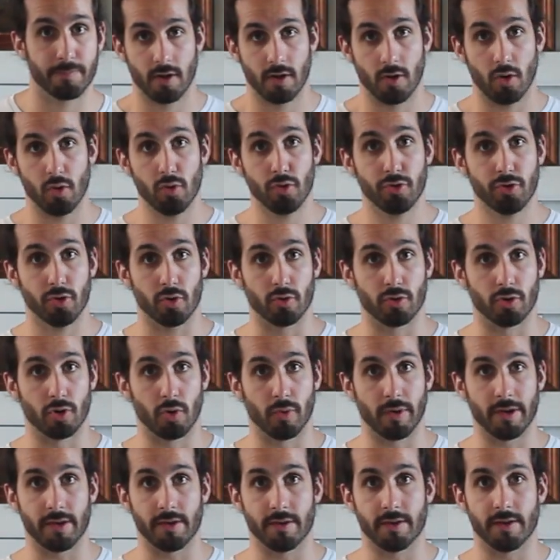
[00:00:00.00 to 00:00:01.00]
Also,
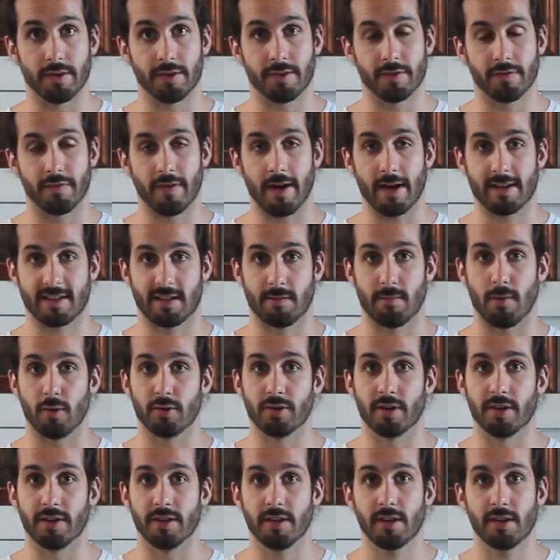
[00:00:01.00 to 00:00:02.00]
knowing these facts about
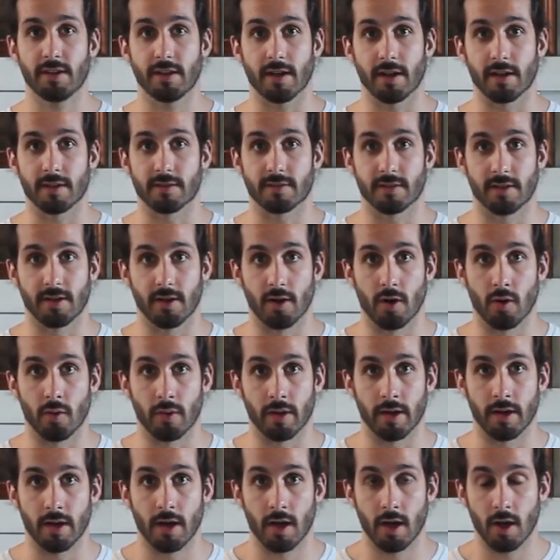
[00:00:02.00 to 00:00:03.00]
the Yin Yang
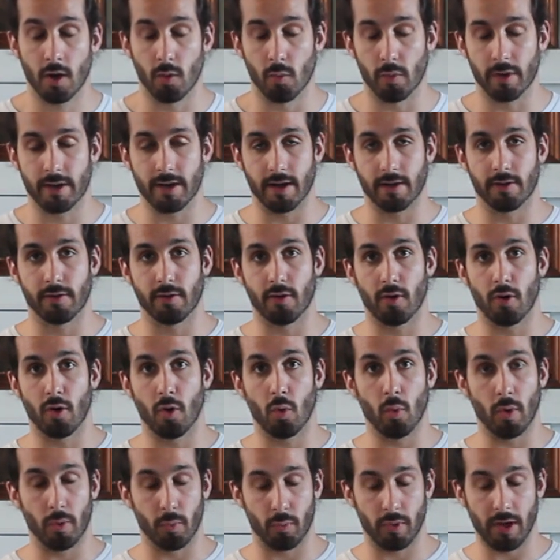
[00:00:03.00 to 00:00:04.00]
Theory, we can know
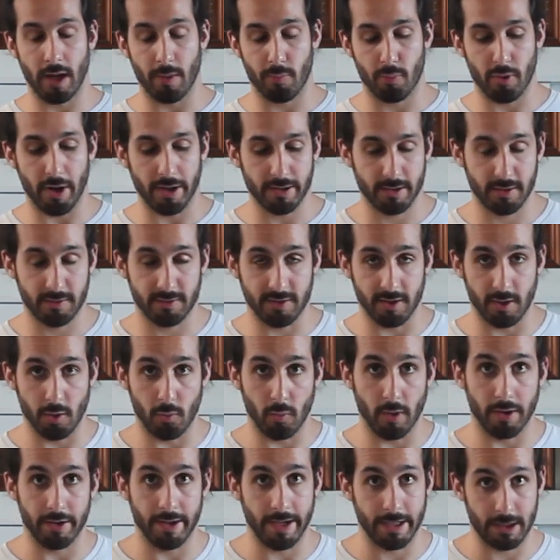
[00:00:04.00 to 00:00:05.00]
when we are practicing
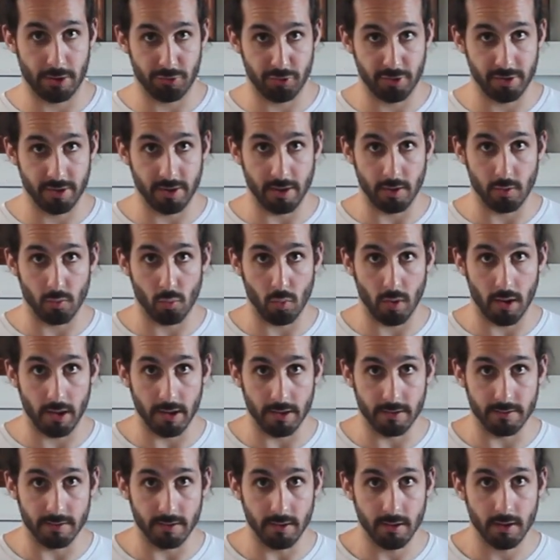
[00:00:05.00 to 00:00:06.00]
one energetical
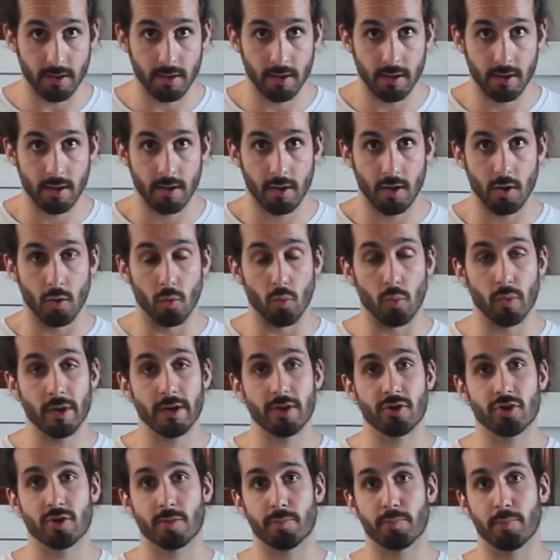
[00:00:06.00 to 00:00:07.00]
quality,
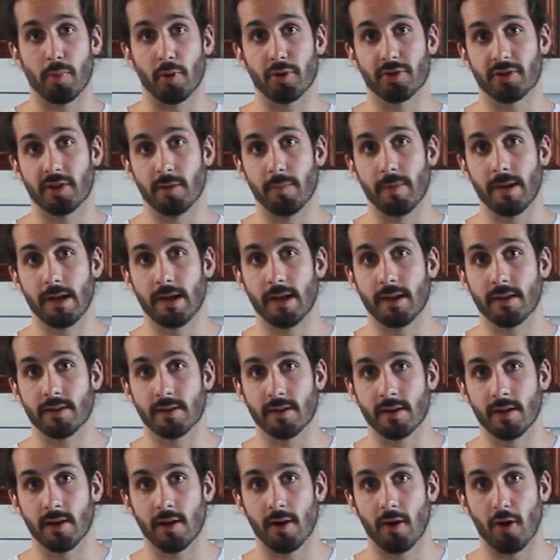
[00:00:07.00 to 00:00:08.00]
which
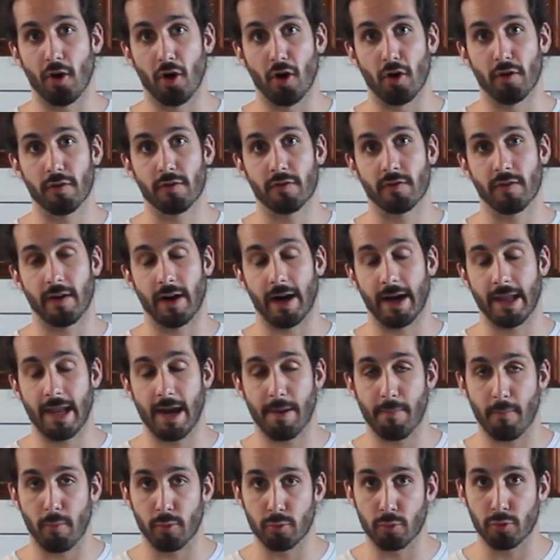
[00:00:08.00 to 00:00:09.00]
possibility of
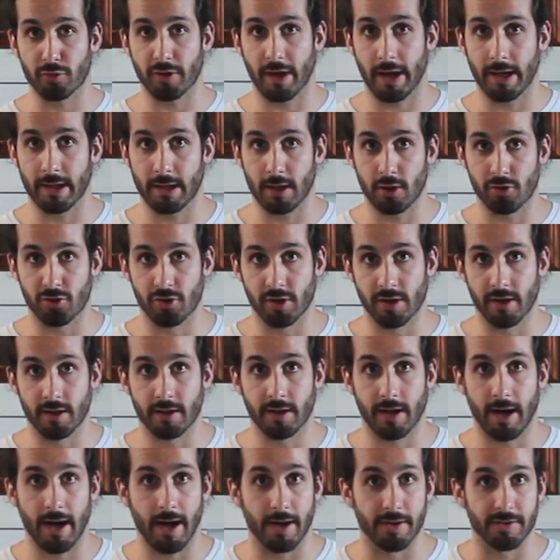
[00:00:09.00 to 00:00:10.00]
unharmonious energy it
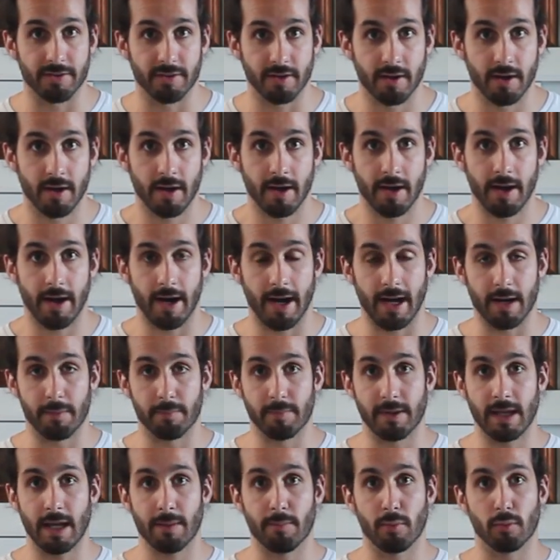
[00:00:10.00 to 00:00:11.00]
has, and
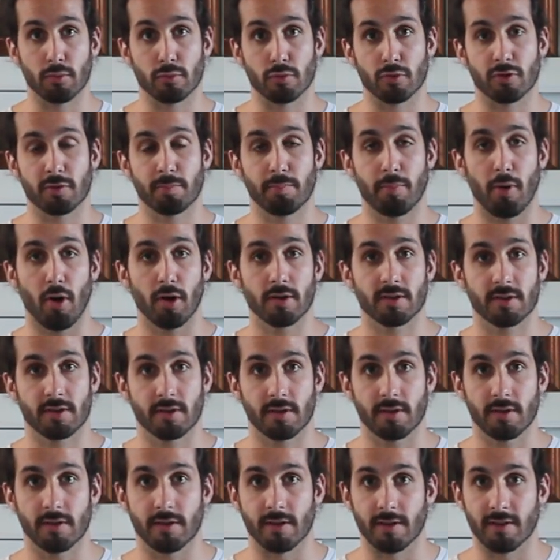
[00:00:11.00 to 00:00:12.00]
be able to spot
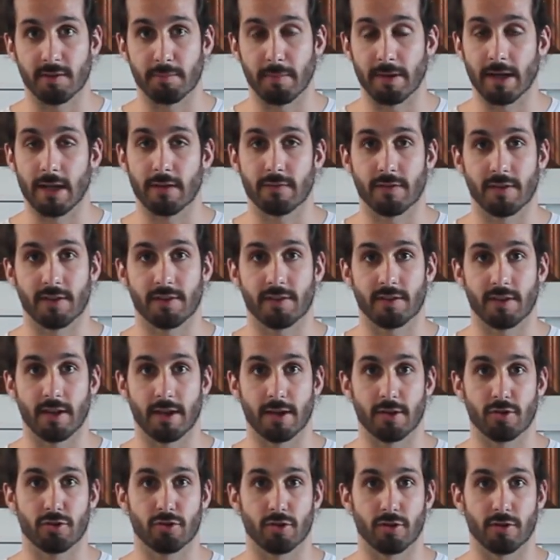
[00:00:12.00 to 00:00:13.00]
these
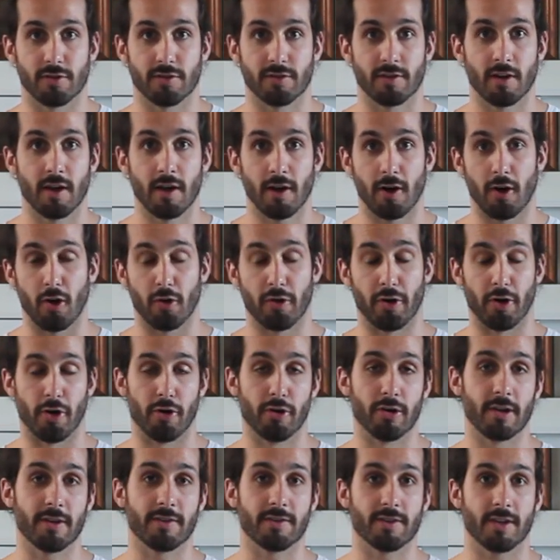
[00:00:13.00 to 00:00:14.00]
manifestations on
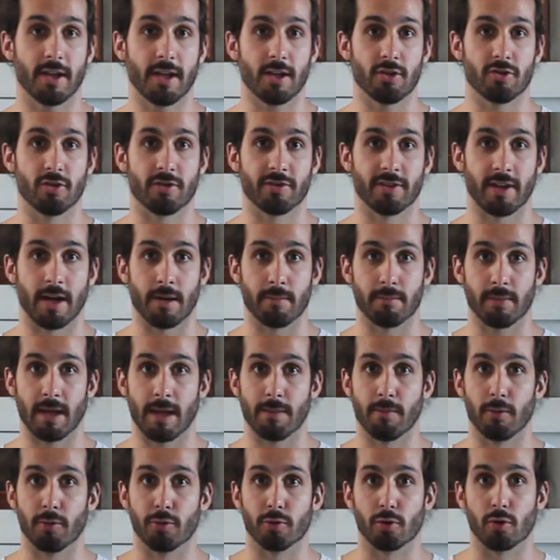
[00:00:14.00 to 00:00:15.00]
early stages and be
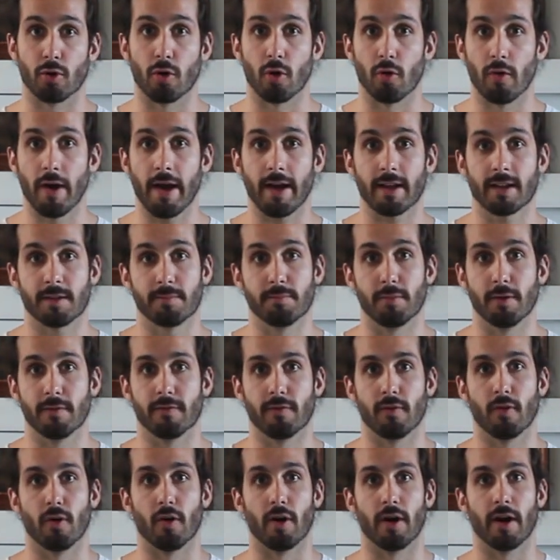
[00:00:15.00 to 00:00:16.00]
able to correct
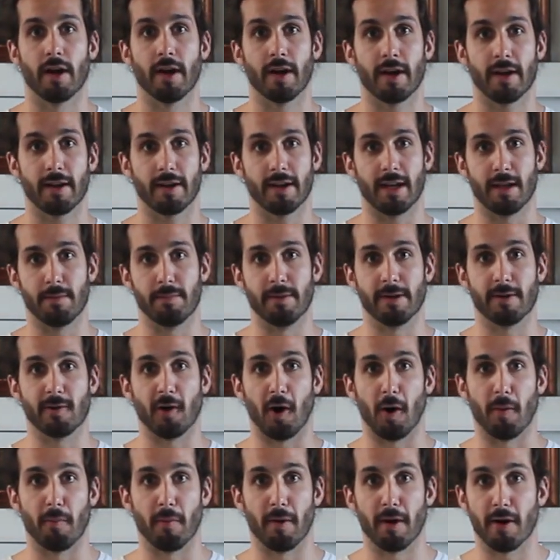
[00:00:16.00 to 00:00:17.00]
before they
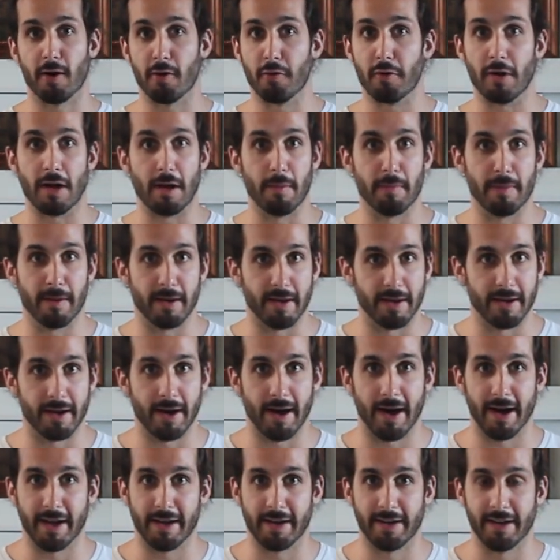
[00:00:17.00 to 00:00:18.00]
become really big
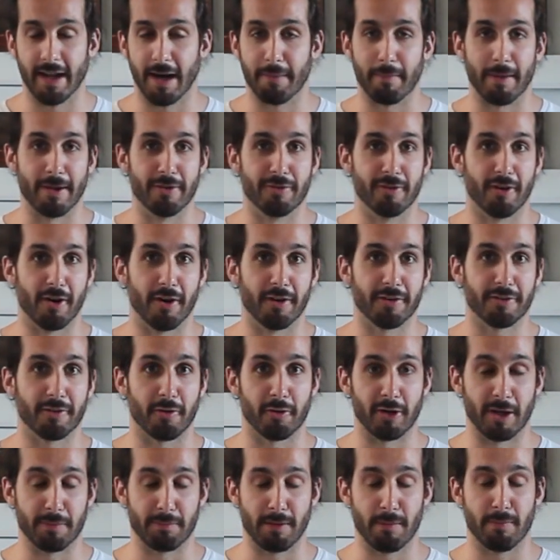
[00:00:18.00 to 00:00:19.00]
and damage us
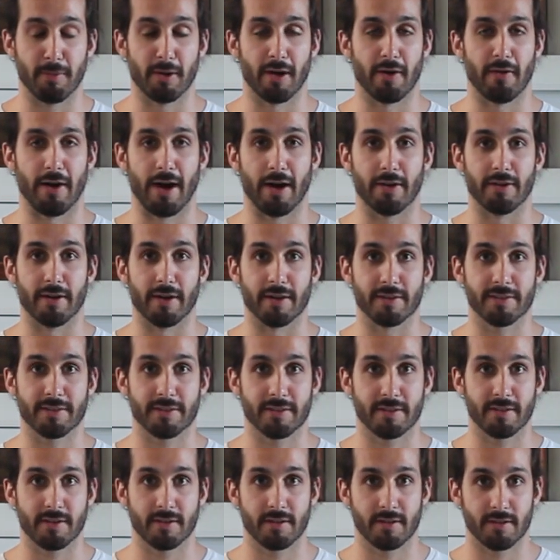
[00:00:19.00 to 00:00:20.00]
or the people around
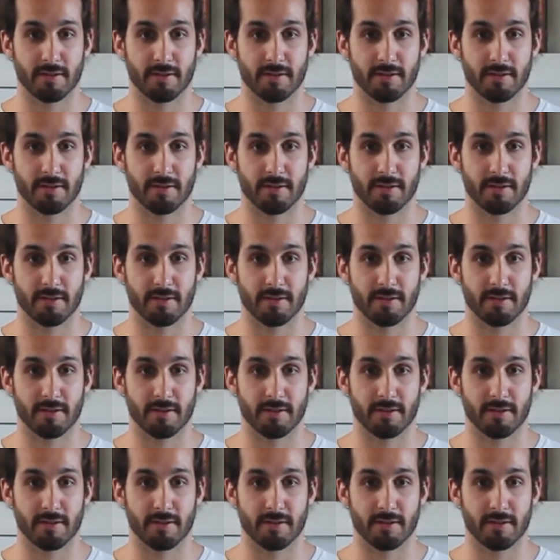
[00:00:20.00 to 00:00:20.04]
us.